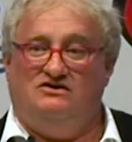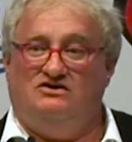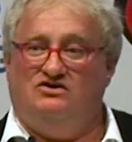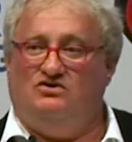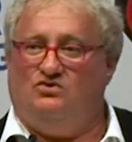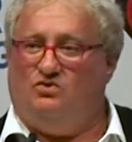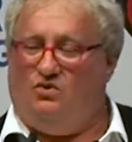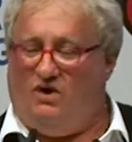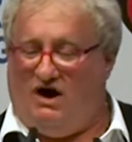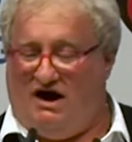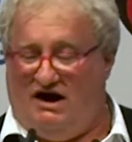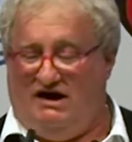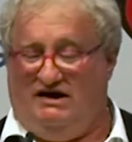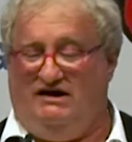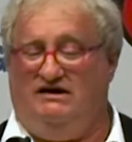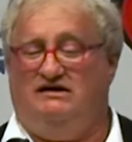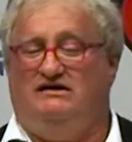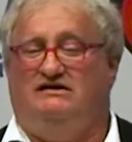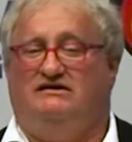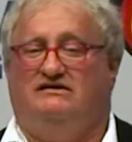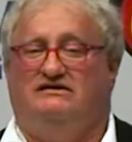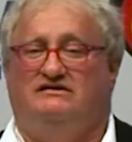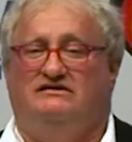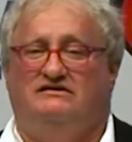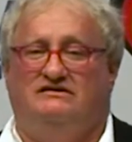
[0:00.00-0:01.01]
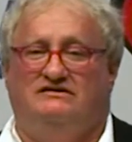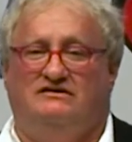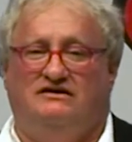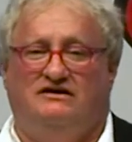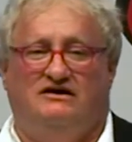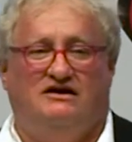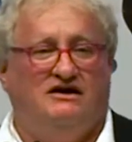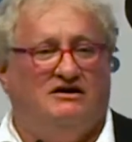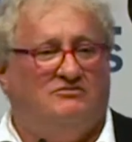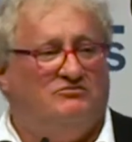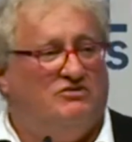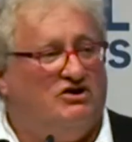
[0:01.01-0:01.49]
Why?
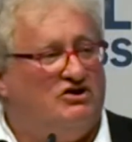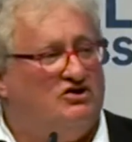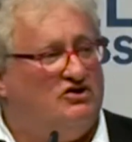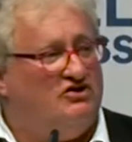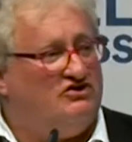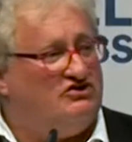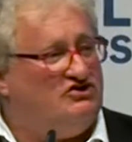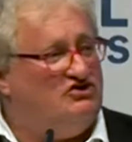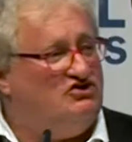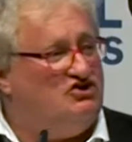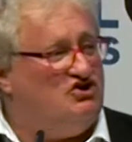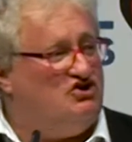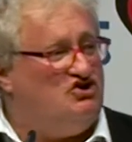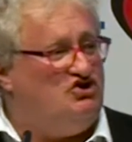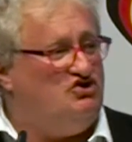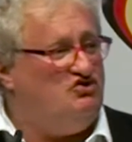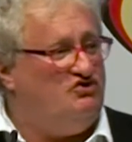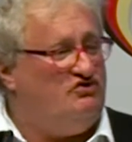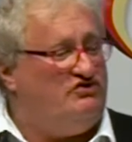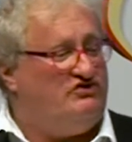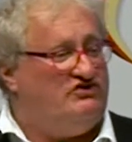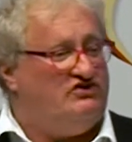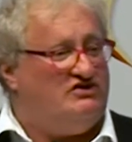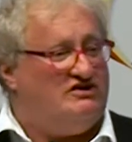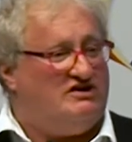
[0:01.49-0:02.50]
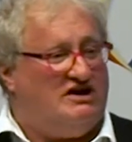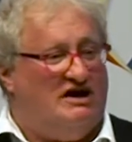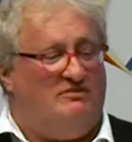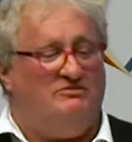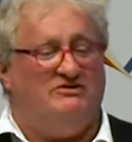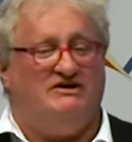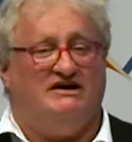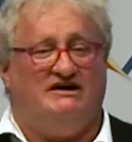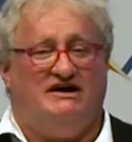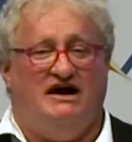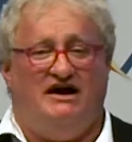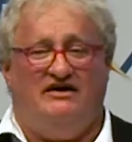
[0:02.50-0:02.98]
Because when the Jews come
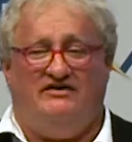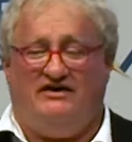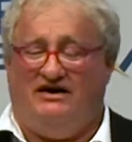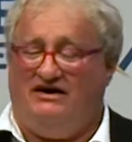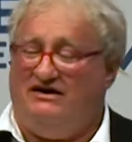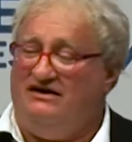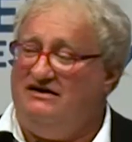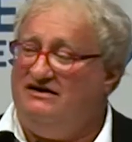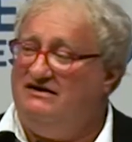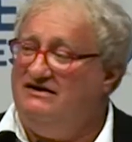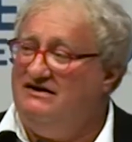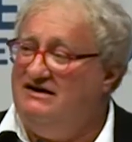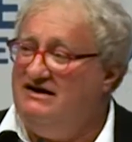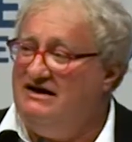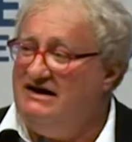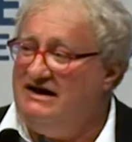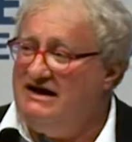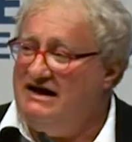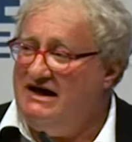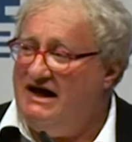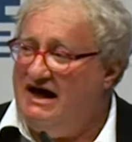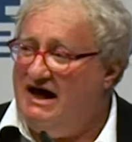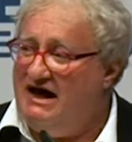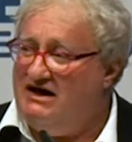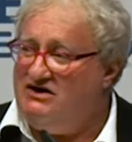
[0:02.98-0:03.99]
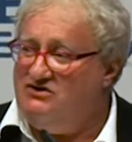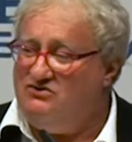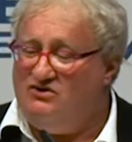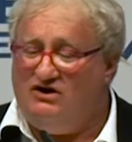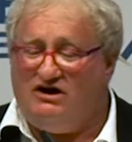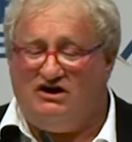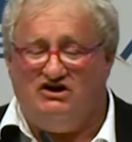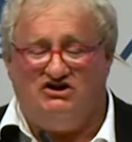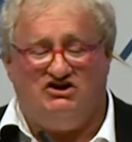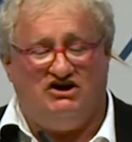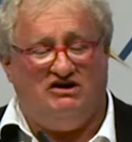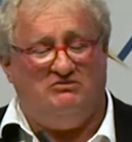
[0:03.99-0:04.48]
together, anywhere
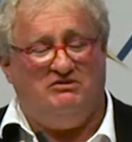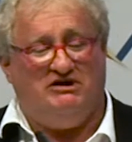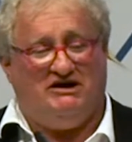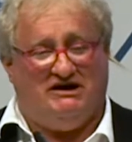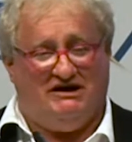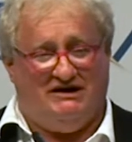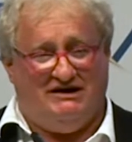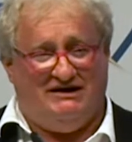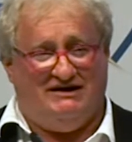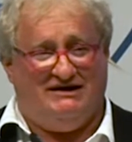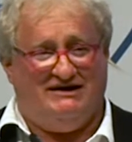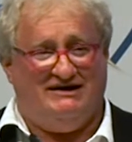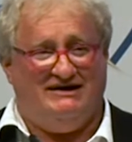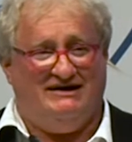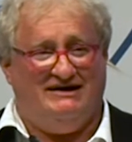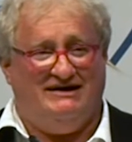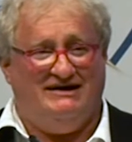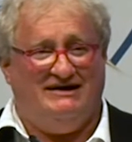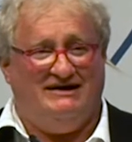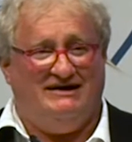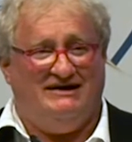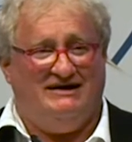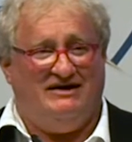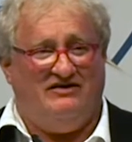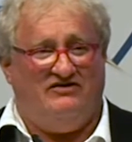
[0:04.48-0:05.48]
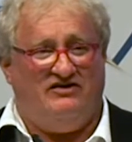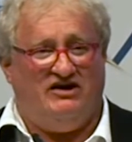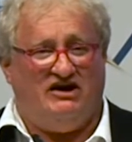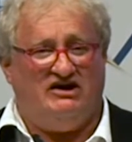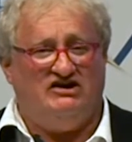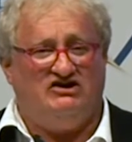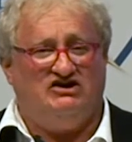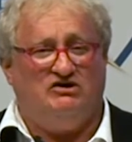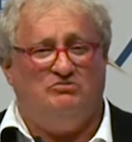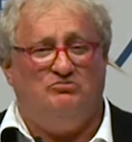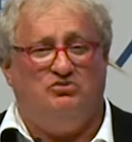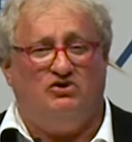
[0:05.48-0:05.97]
in Germany, there
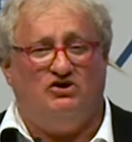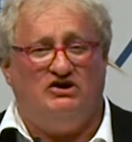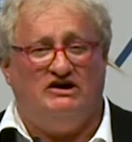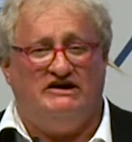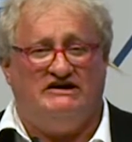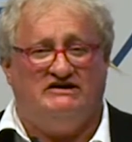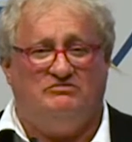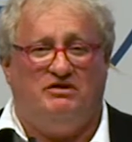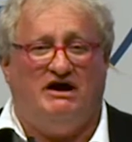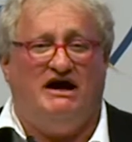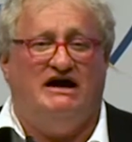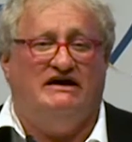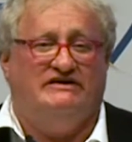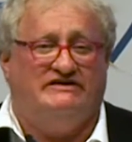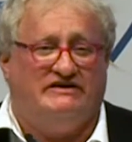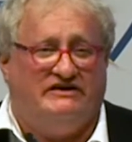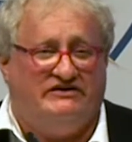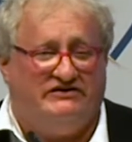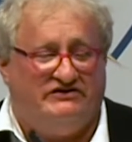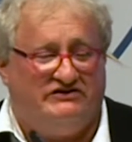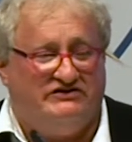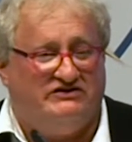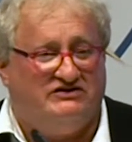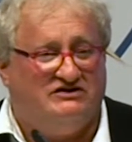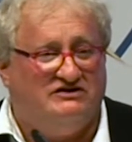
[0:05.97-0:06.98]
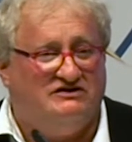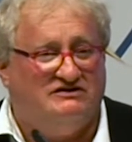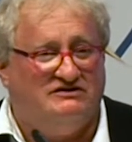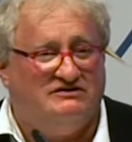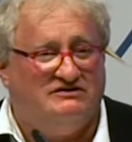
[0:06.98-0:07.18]
is a police presence.